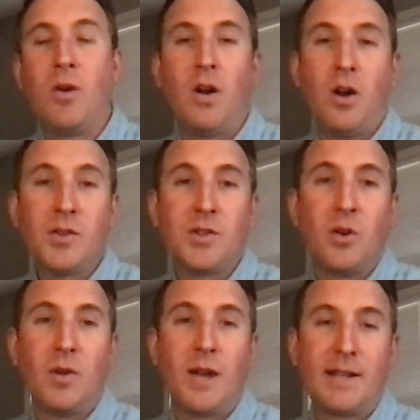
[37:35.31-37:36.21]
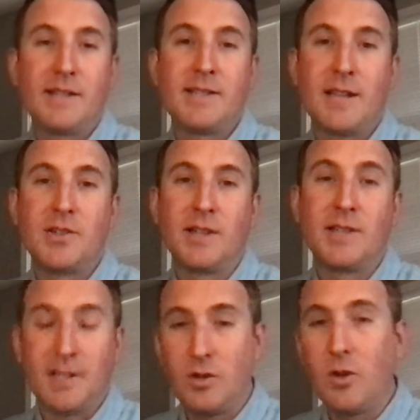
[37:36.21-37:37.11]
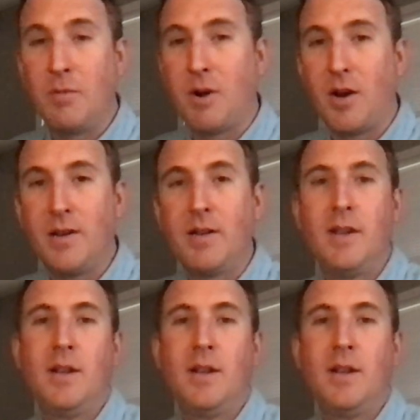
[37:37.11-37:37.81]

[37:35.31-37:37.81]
also existentialists, including Barth,